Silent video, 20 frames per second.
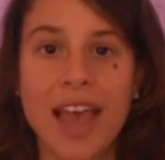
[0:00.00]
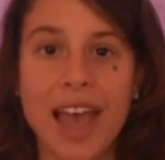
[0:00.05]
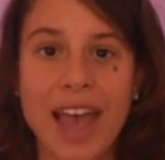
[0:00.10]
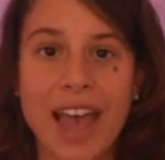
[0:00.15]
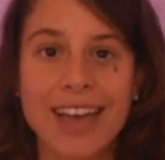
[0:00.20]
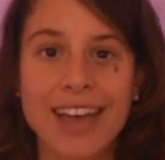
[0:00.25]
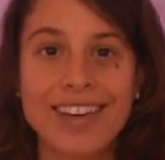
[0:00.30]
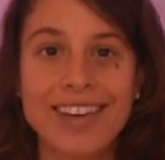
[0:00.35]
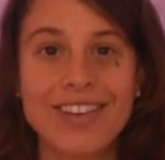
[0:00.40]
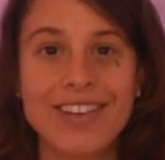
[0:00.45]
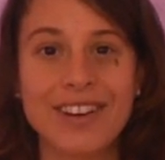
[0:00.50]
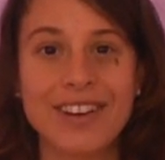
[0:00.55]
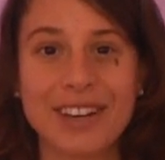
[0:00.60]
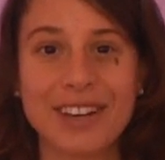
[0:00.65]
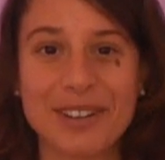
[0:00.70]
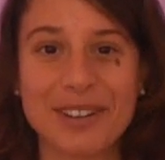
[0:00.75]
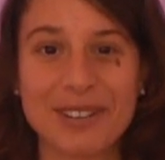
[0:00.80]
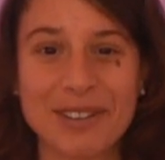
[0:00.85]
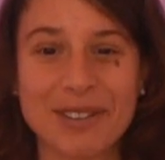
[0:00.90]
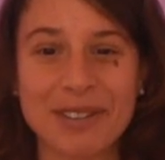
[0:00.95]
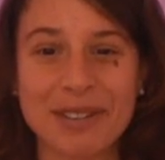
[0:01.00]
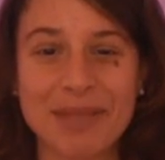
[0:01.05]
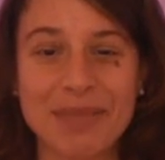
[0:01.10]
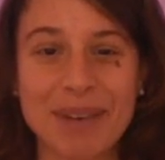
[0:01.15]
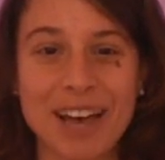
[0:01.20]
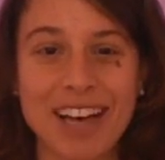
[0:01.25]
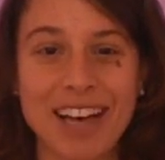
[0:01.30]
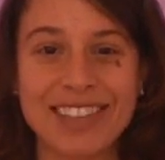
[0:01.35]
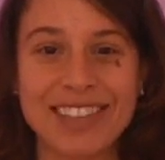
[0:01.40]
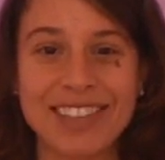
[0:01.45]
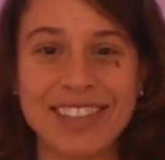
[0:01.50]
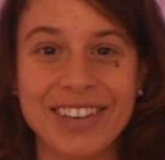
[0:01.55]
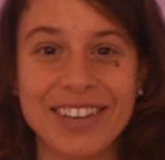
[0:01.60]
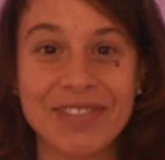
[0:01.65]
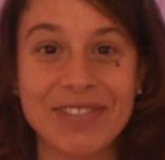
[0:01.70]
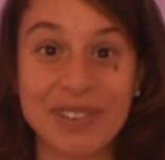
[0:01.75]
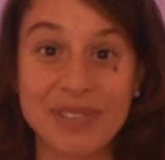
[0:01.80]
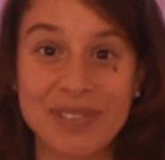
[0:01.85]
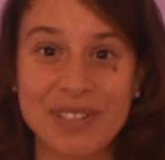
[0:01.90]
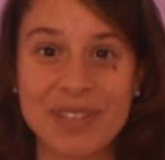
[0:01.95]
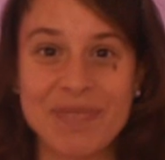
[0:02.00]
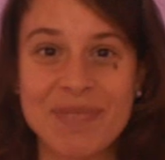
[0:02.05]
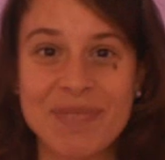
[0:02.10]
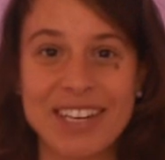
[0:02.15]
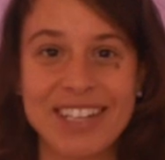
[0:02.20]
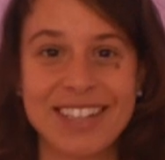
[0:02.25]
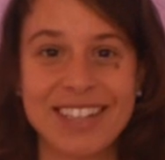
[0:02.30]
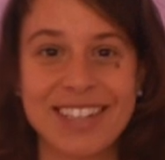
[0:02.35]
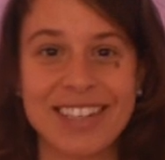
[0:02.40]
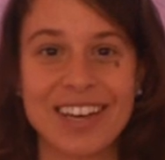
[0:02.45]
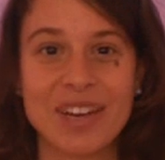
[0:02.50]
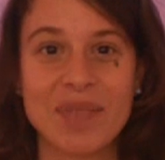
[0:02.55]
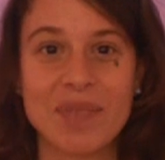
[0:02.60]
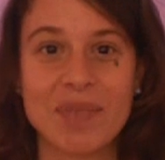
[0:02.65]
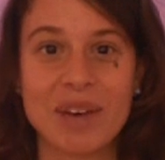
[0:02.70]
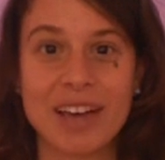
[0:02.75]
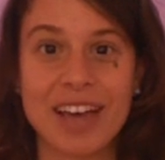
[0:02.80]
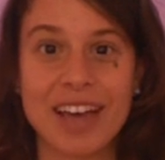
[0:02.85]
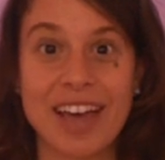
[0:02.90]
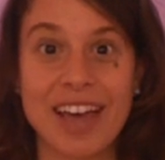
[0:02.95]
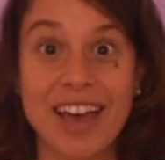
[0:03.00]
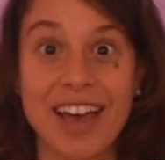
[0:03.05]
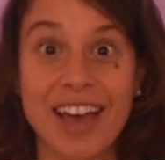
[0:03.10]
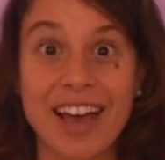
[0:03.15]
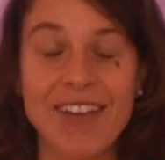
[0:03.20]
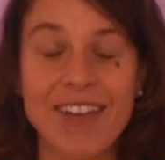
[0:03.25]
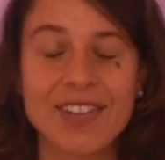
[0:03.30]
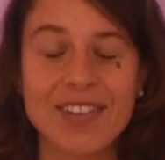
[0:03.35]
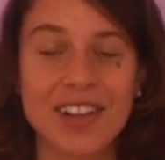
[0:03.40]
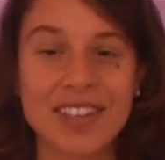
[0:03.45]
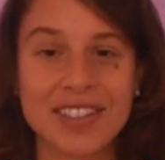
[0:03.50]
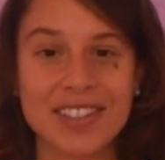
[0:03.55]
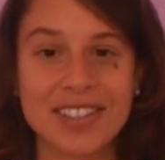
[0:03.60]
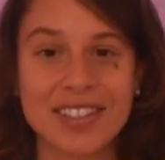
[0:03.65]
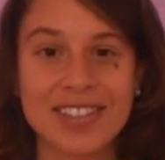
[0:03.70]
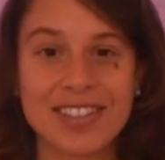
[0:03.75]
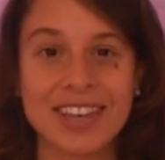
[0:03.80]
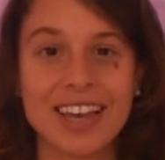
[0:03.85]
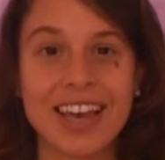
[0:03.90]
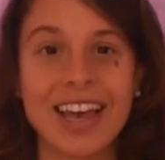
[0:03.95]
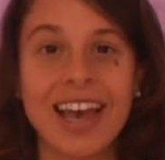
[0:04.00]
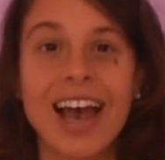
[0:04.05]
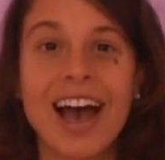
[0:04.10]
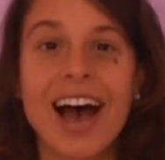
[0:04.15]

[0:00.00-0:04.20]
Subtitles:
And here I go going back to 15 minutes again, but hey, I have a lot to say.